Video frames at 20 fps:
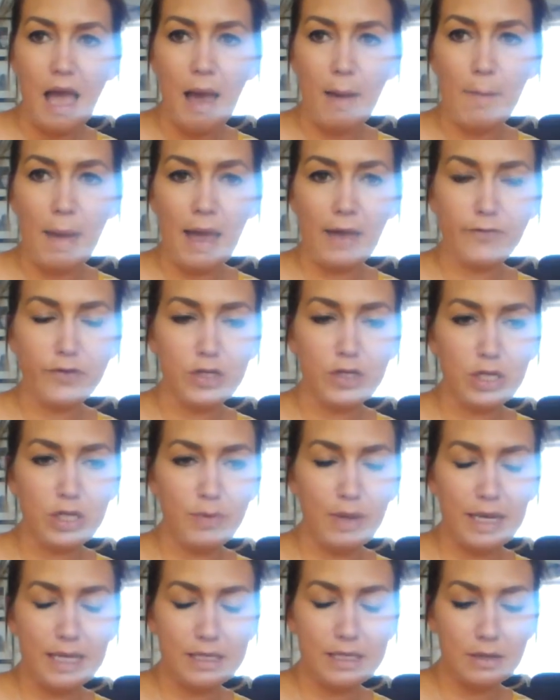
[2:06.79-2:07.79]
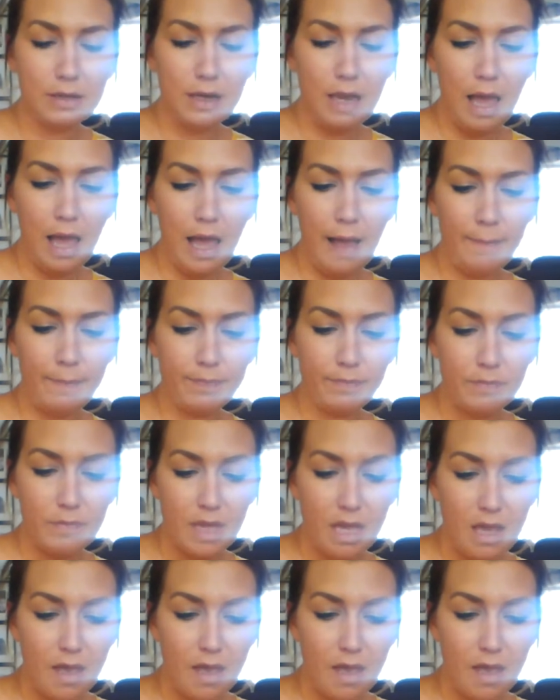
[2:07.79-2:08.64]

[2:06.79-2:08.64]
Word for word: I might have to do a little um,